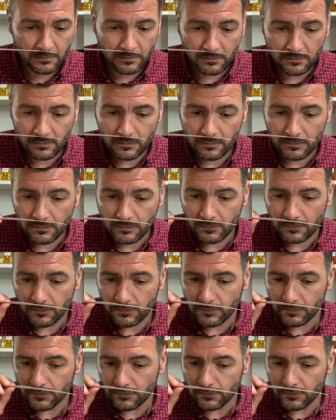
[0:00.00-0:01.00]

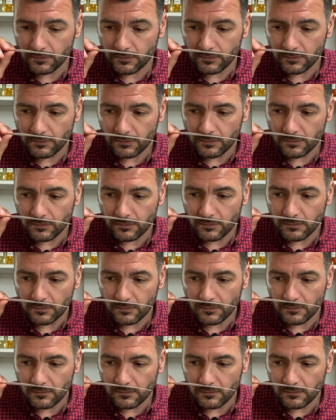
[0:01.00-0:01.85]
(silence)